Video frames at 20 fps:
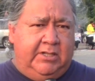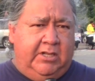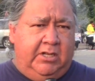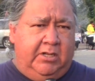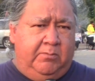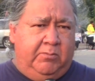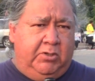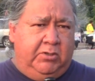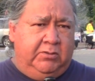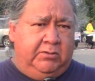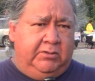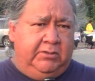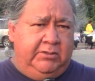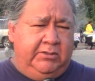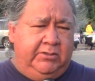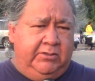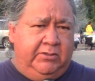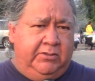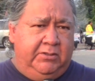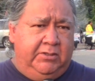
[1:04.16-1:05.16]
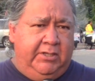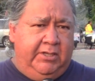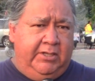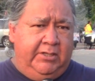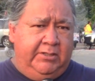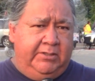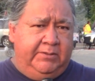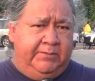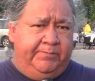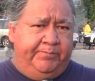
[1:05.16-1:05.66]
all about,
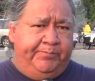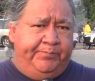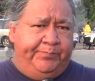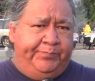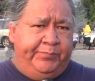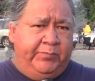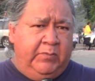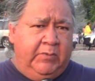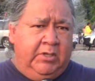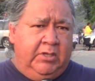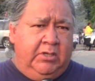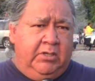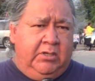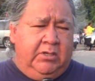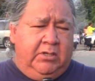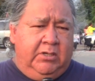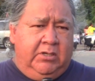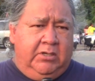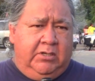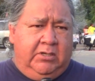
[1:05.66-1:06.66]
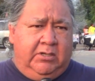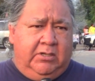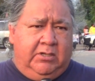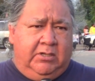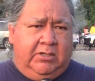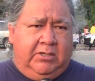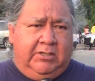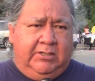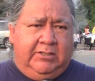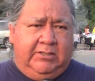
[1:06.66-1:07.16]
and
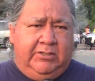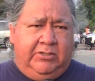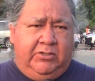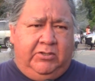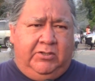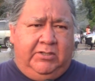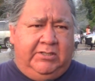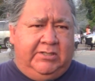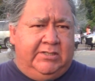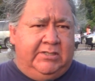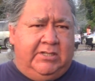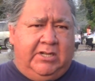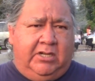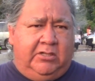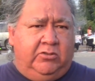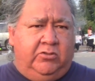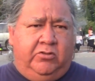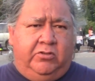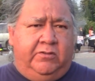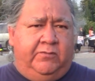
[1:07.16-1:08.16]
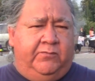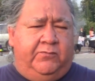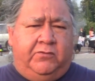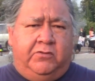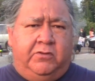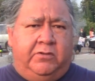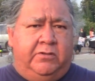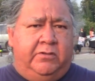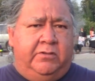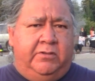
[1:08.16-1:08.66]
it's not good
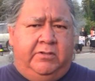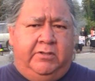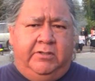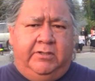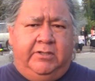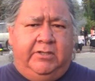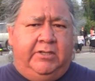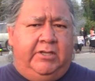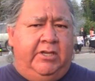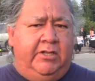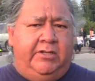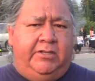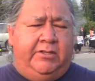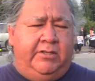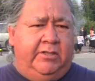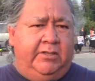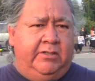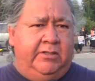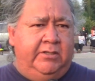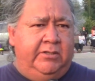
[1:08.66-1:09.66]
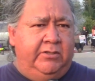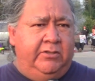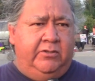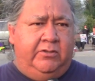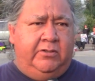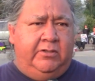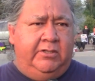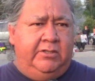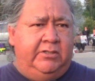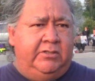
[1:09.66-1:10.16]
for anything.
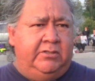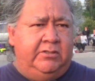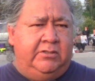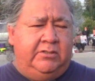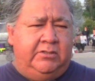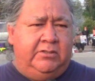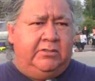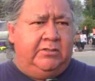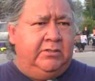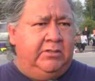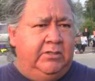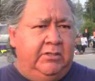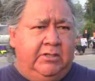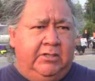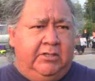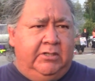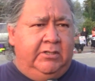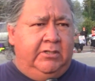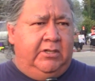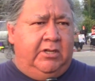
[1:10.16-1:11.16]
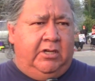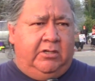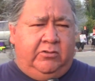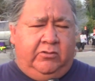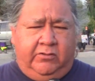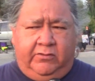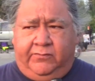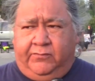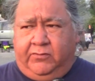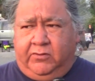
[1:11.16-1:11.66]
It's not
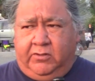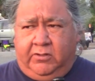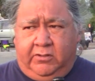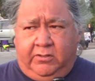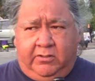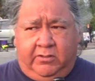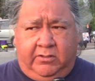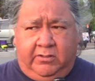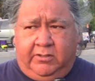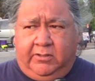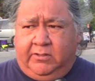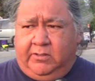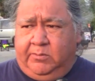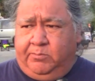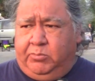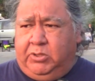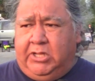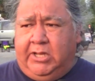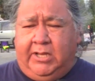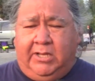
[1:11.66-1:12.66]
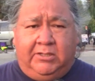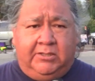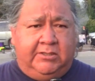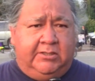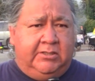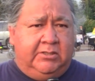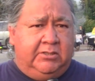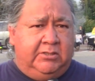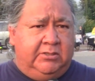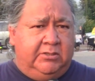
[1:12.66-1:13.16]
good for the
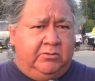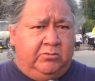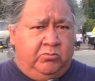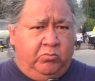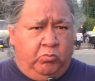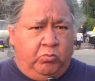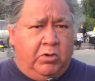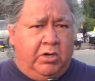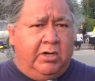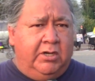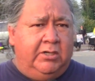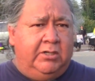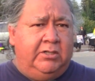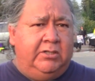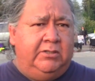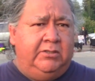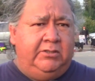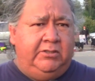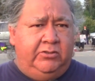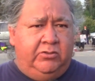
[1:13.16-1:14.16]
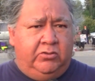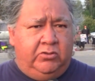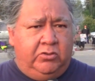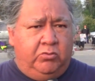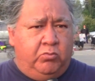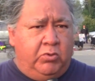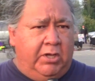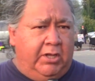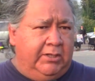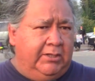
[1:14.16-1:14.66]
plants, water, the
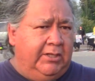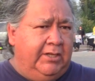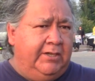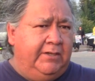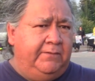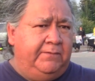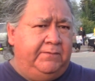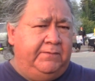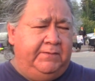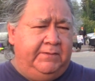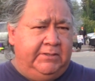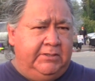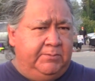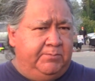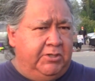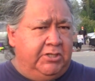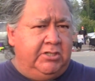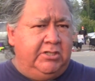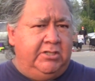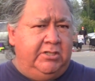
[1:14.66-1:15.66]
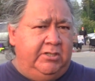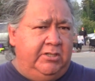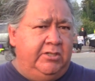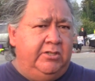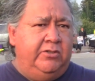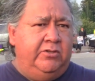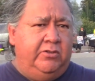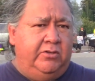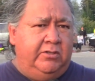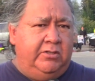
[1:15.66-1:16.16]
wildlife,
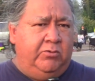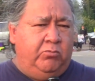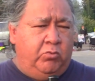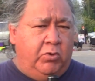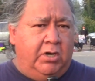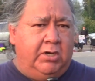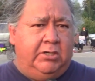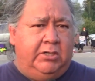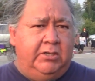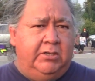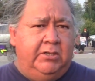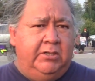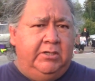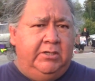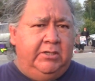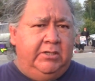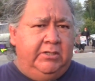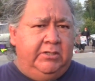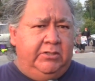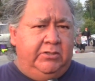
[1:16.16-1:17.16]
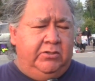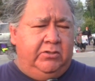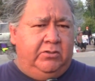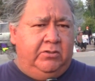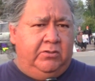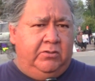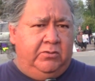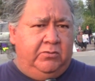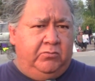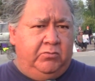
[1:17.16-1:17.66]
especially the water.
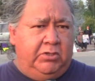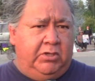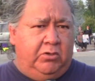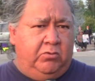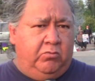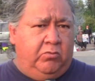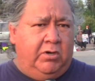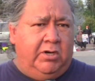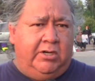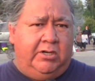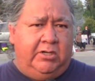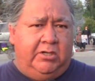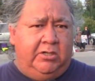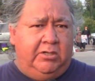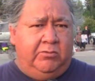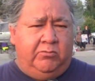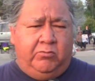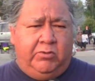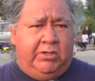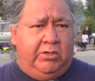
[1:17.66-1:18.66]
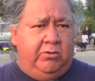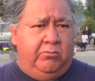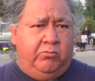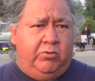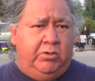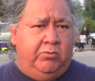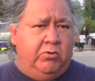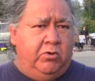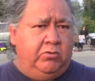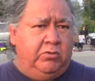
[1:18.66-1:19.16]
Without water,
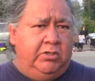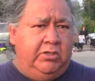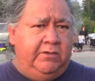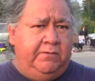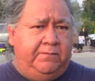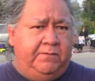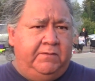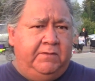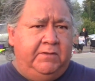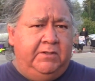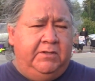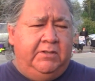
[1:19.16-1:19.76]
we won't live.